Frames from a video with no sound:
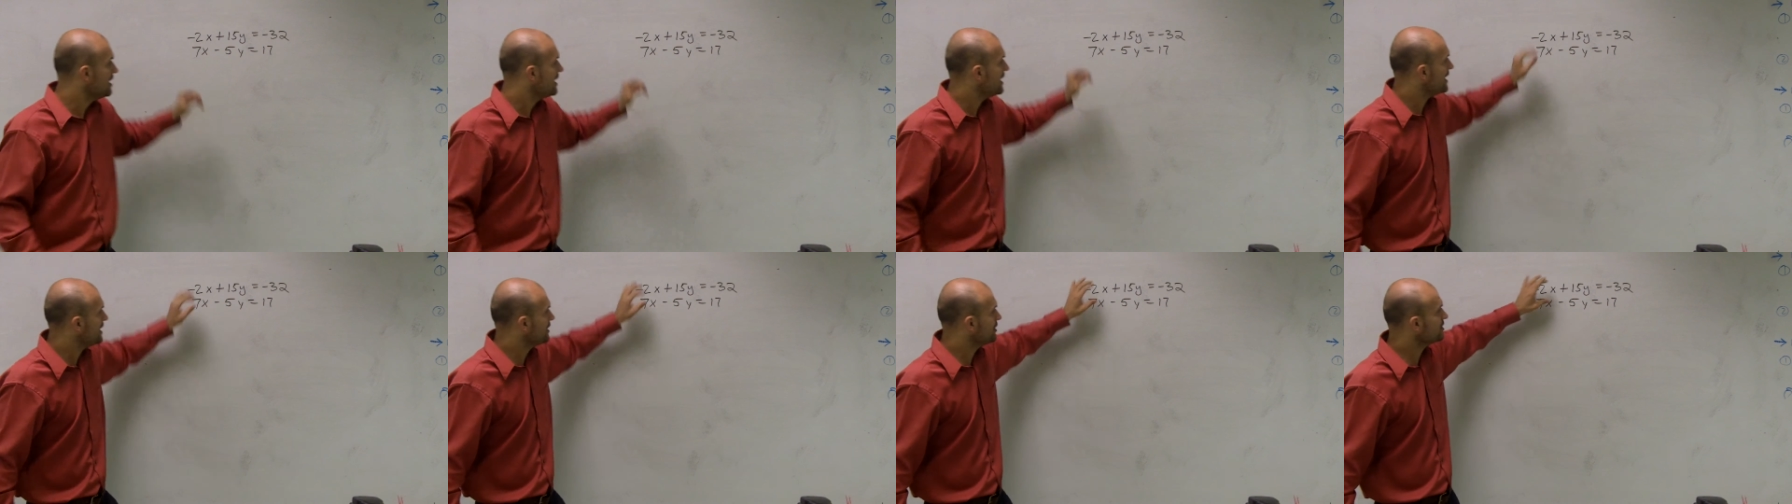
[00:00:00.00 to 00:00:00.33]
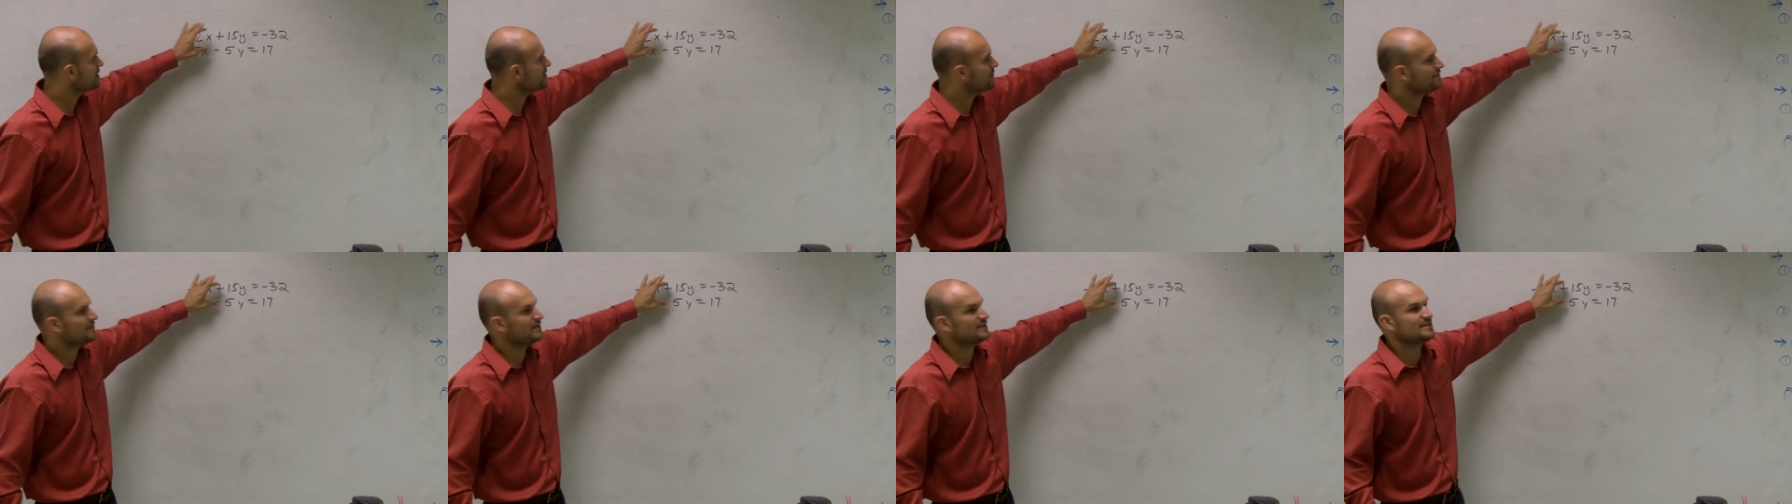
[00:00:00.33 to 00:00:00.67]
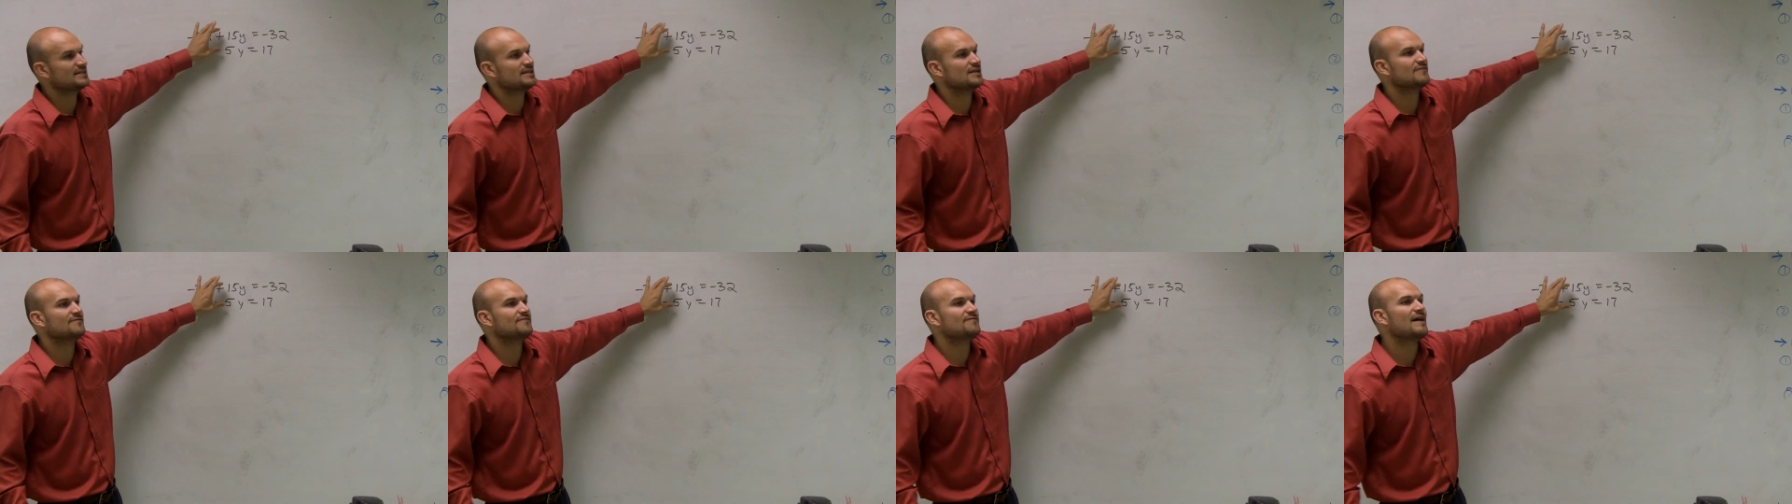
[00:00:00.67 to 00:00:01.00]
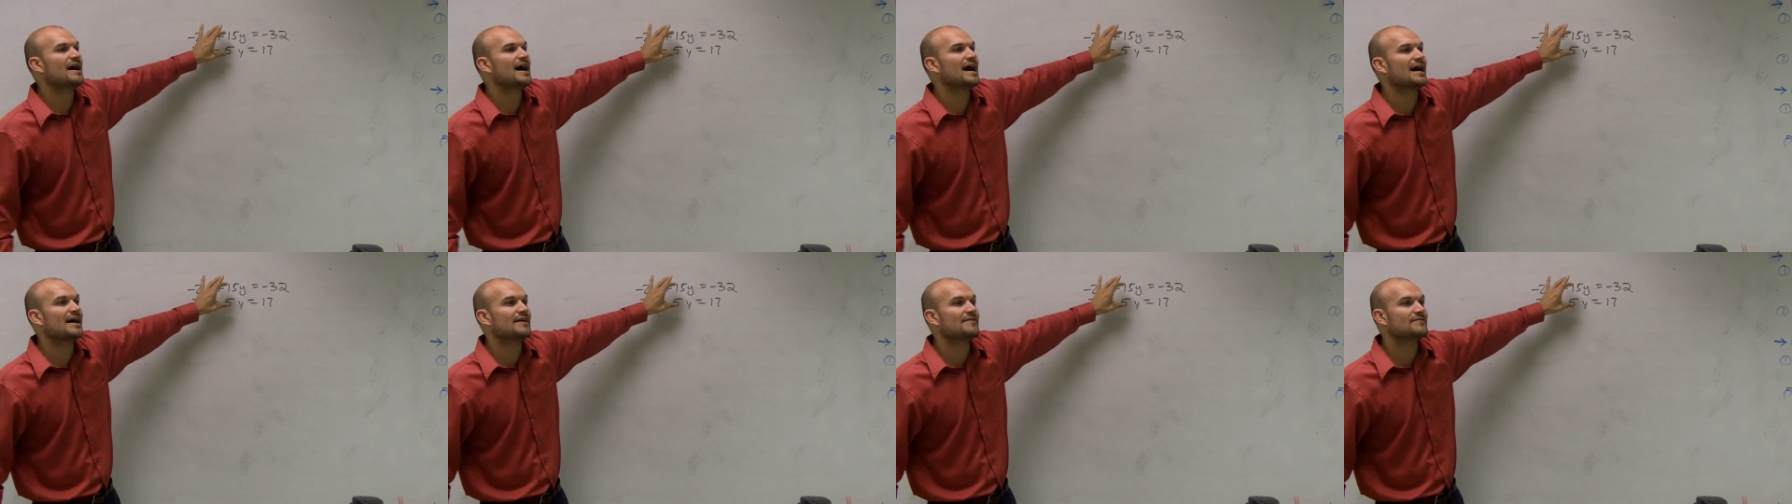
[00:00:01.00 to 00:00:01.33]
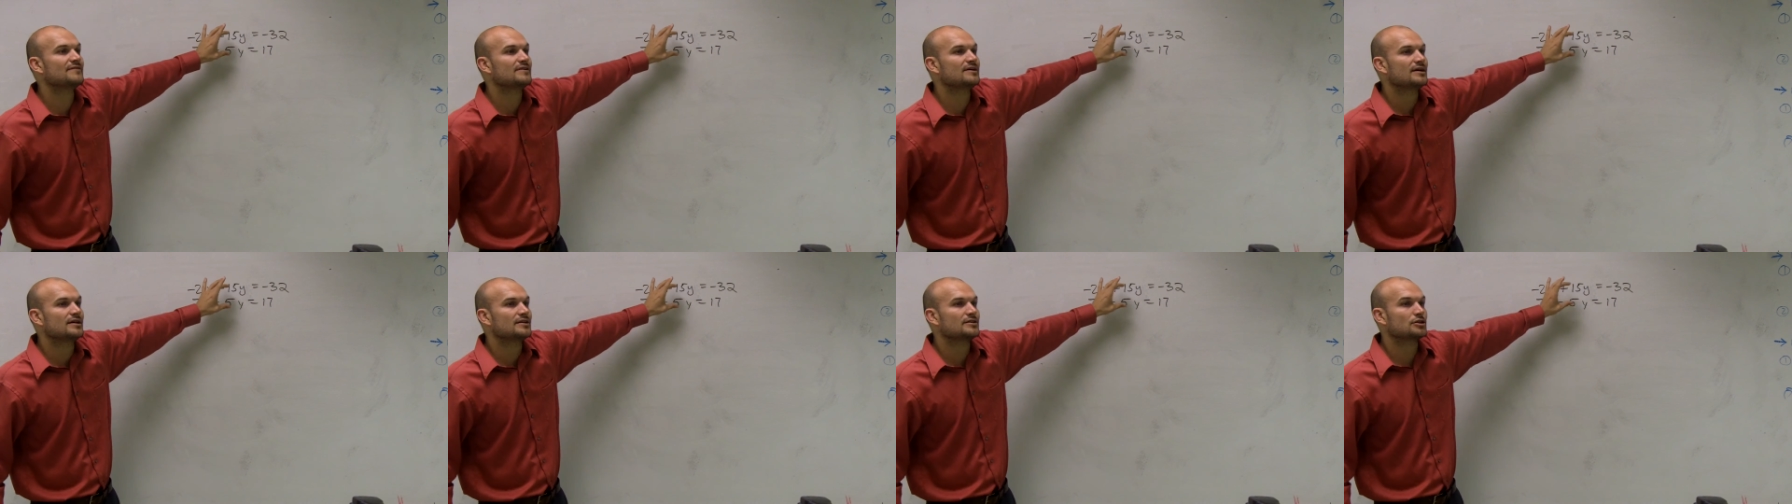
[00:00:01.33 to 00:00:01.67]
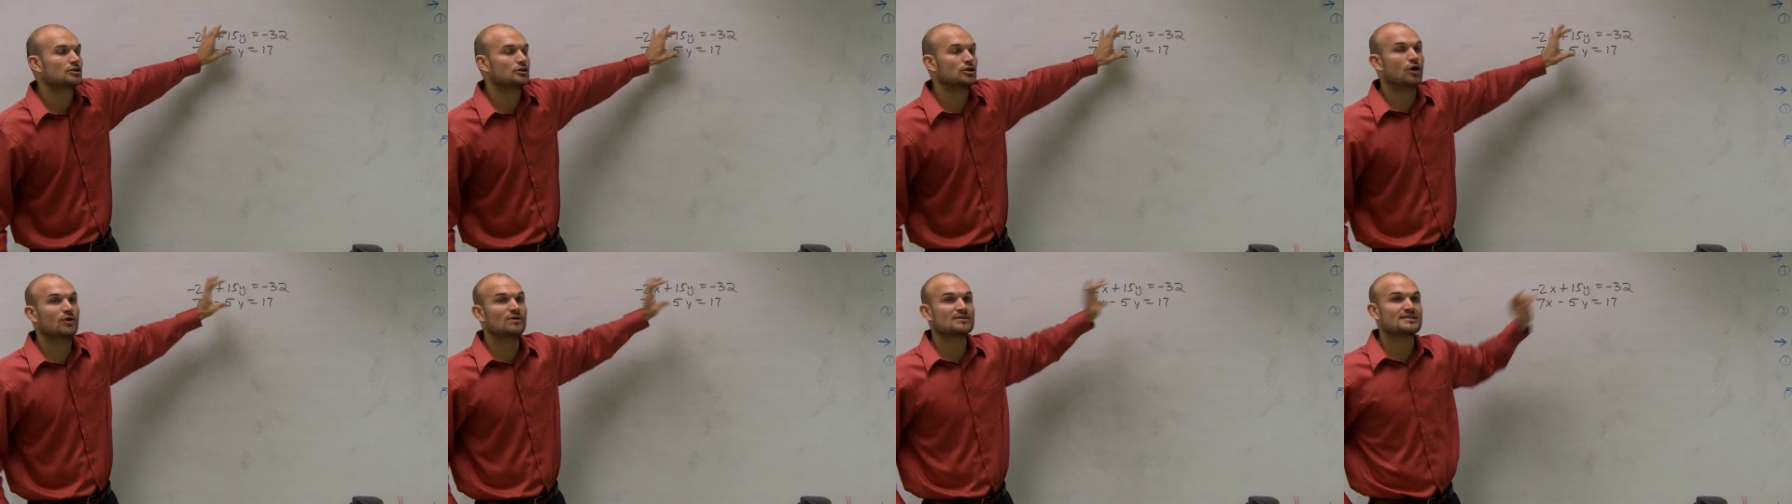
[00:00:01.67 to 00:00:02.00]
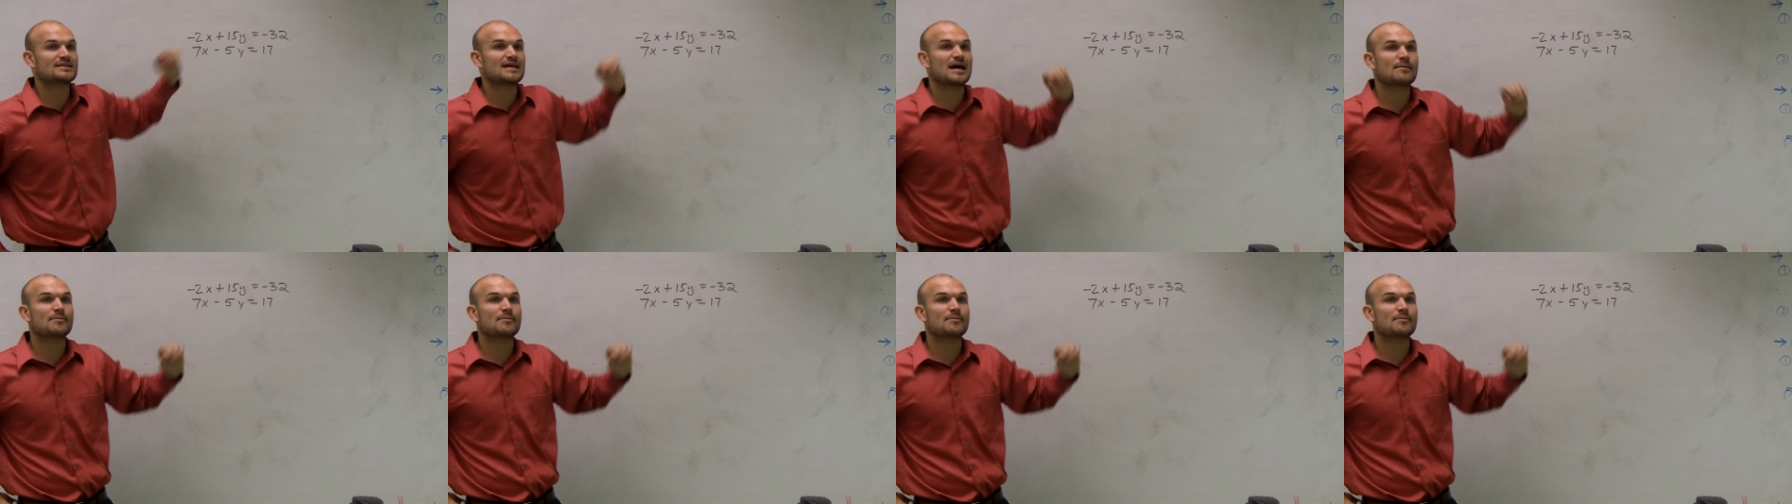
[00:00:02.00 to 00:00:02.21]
And I look at 15 and 5, the lowest